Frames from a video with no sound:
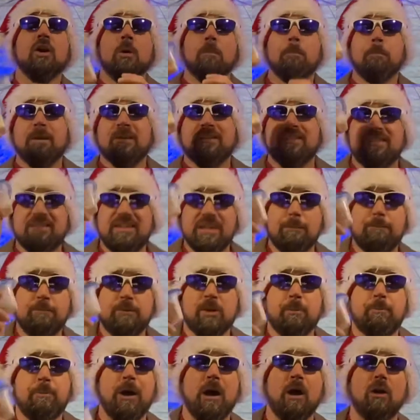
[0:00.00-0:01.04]
But
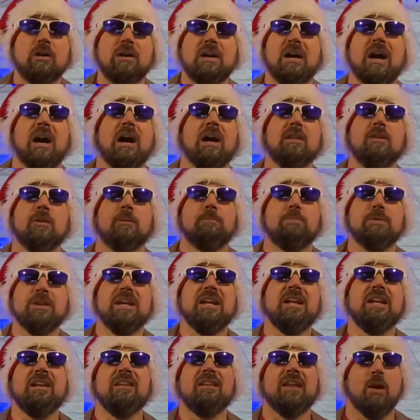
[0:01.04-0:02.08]
styptic powder on the
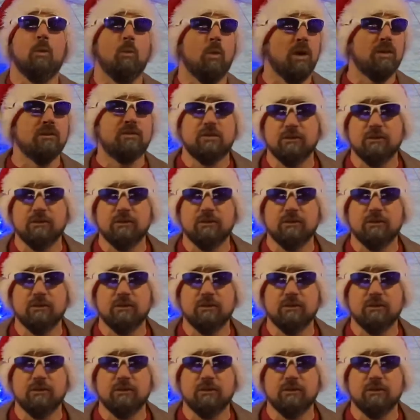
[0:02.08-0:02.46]
bleeding that was